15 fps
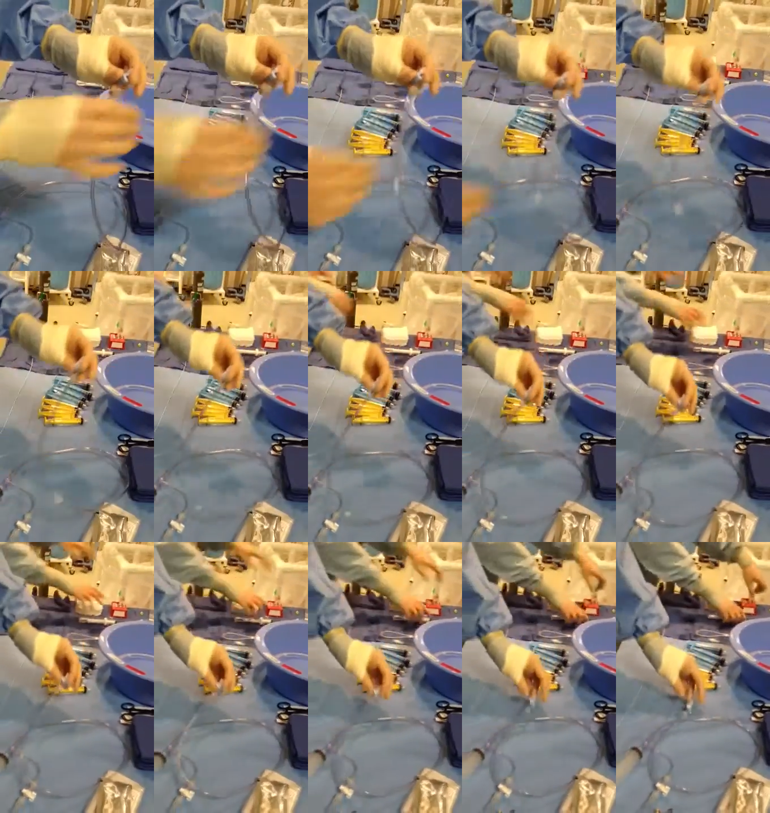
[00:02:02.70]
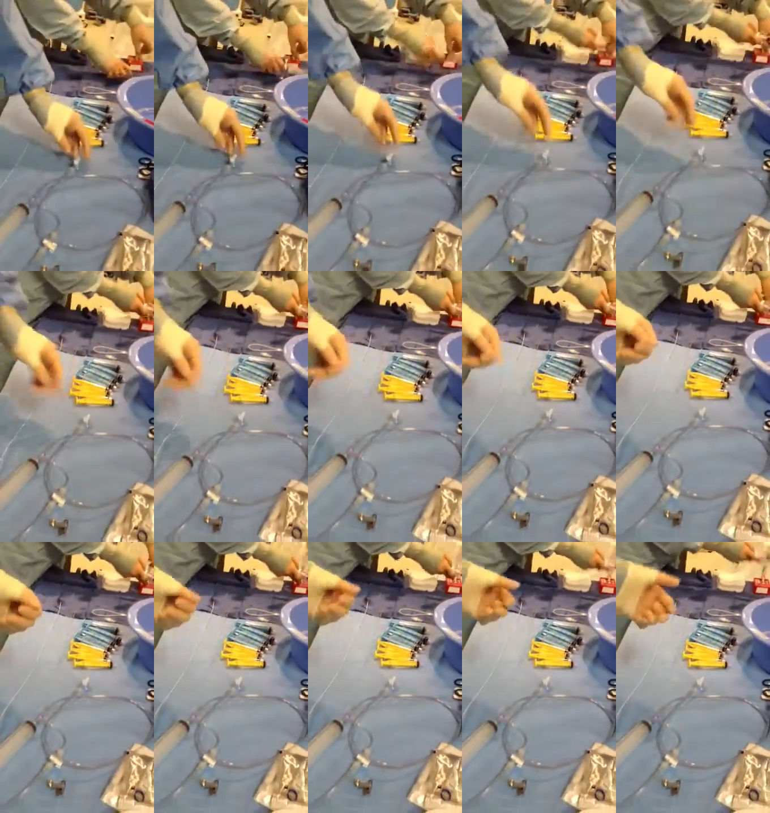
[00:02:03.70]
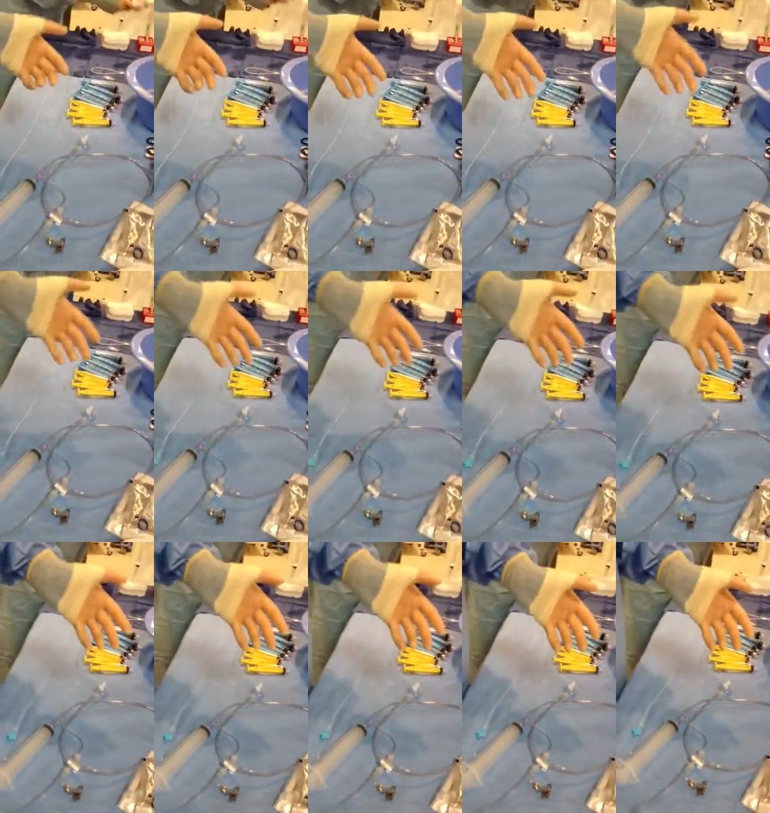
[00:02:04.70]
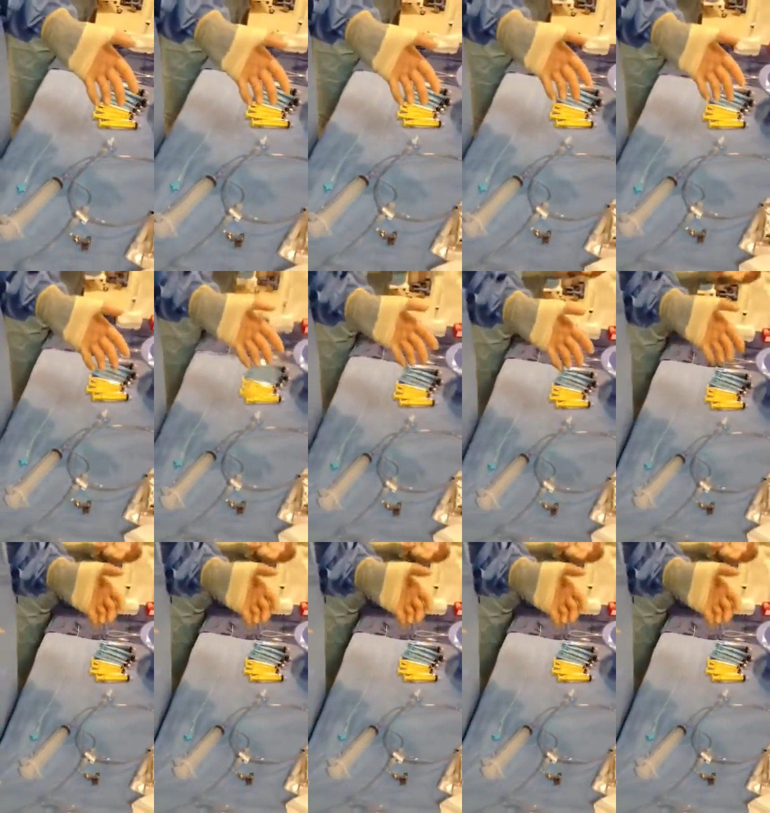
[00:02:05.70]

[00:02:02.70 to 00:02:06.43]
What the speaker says: [unreadable: no face in view]